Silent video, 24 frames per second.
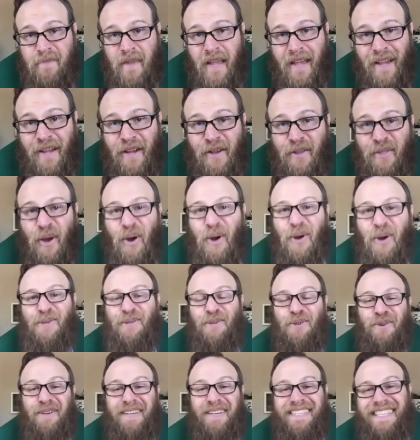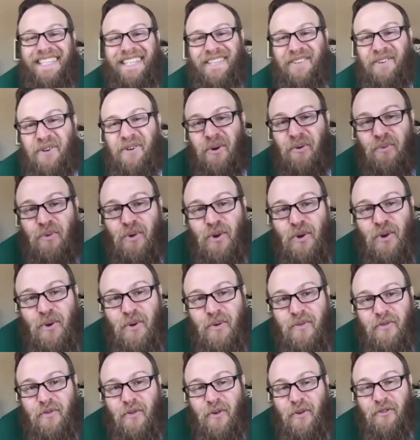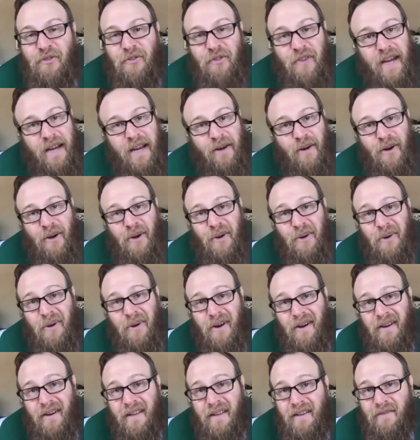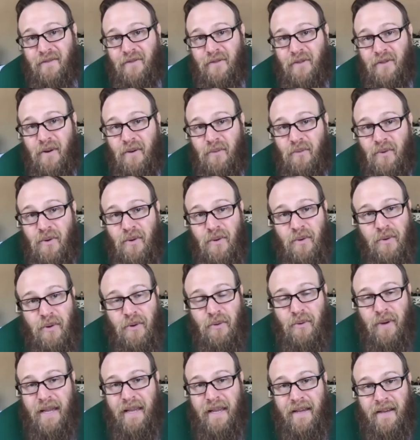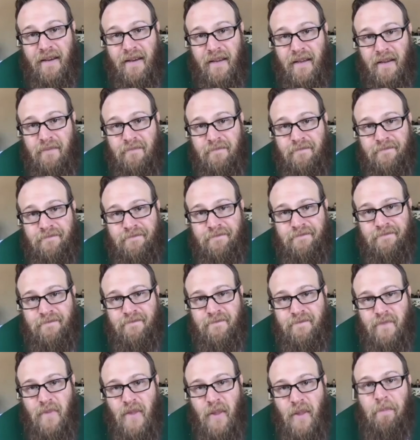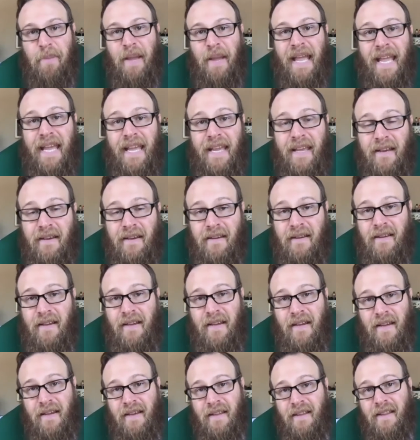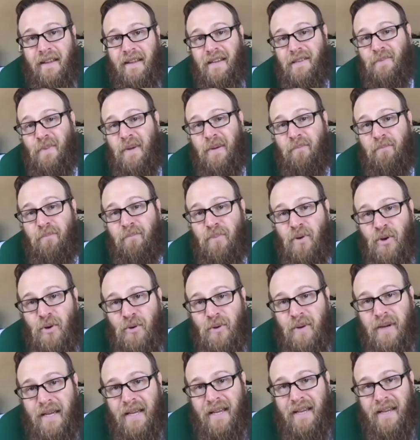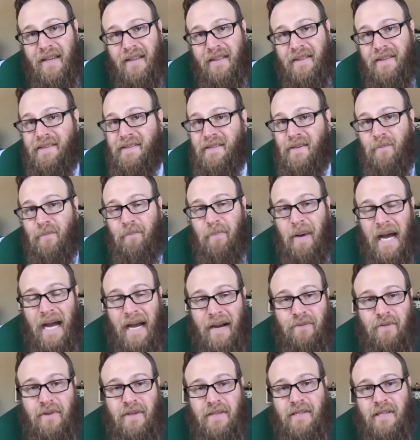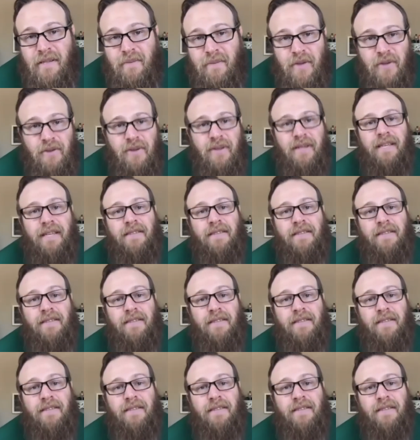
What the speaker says: Those who continue to root for Pharaoh are in for a rude awakening. The pain that has been brewing in these impoverished communities for